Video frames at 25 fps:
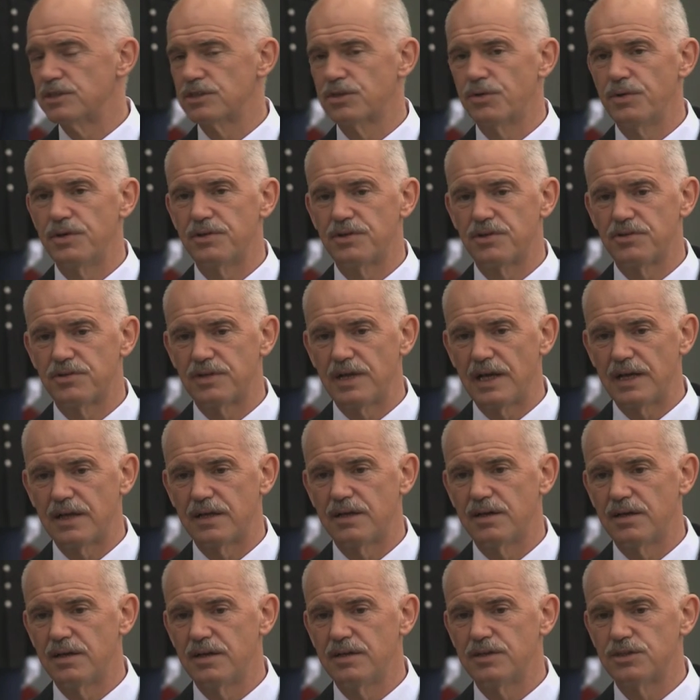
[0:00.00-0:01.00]
Greece has taken
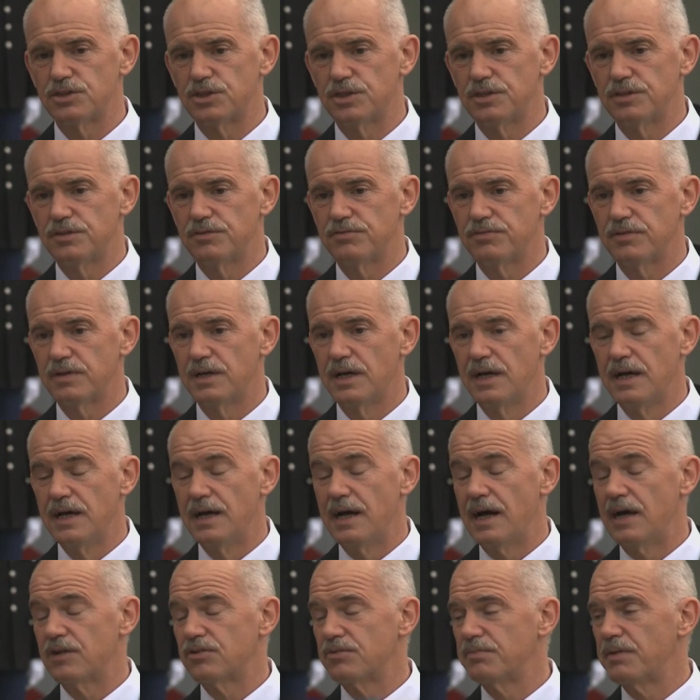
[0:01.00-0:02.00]
an initiative,
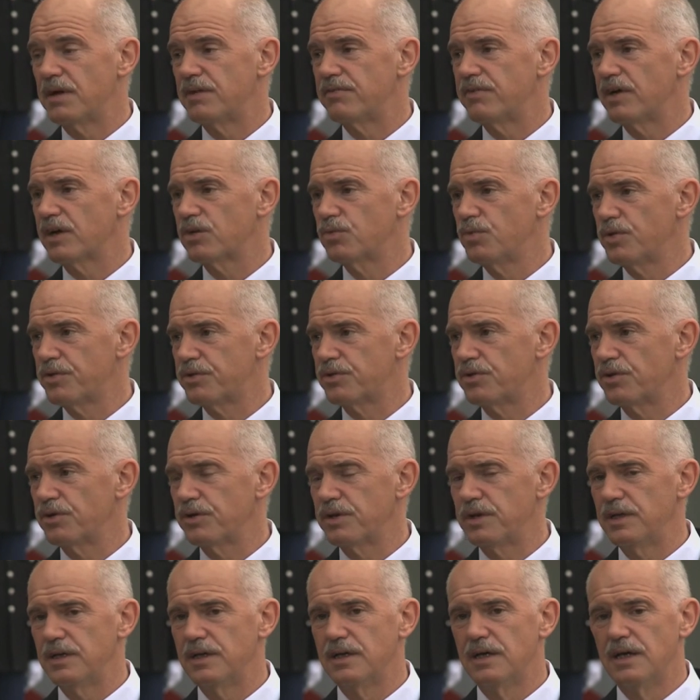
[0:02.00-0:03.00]
as a matter of fact, with
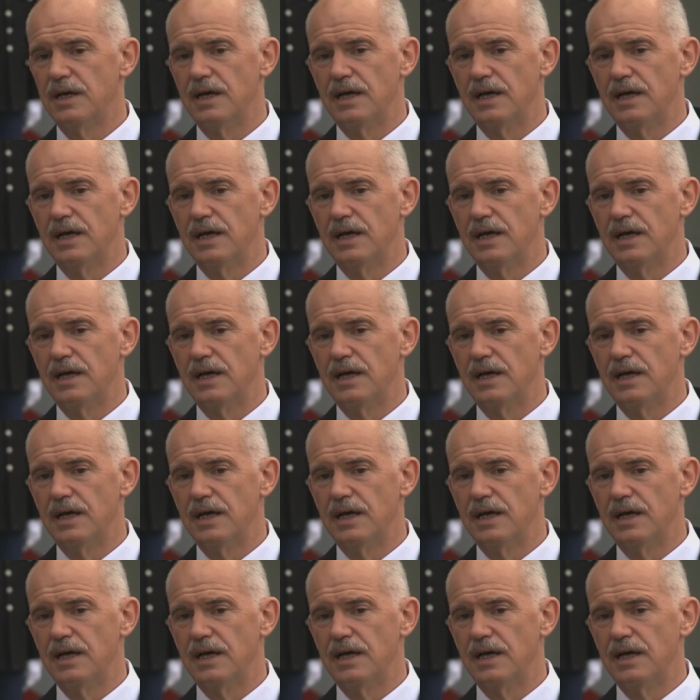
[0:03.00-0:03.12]
Turkey